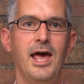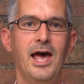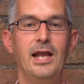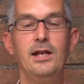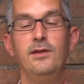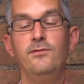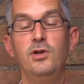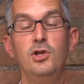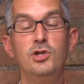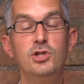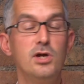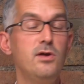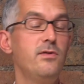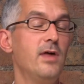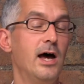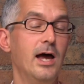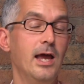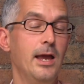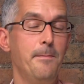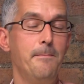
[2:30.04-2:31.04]
And if you do
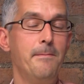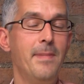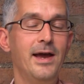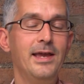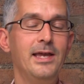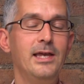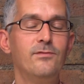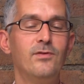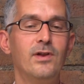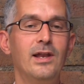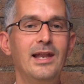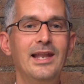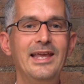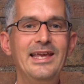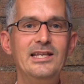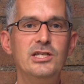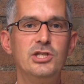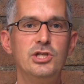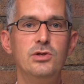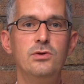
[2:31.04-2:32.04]
that, it may even
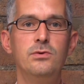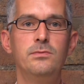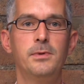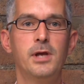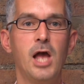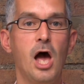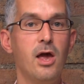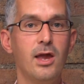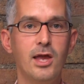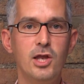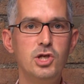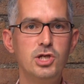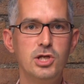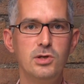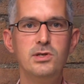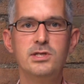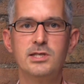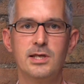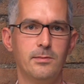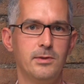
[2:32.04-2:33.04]
lead to you going and
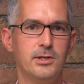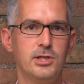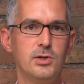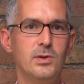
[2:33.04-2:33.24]
do some,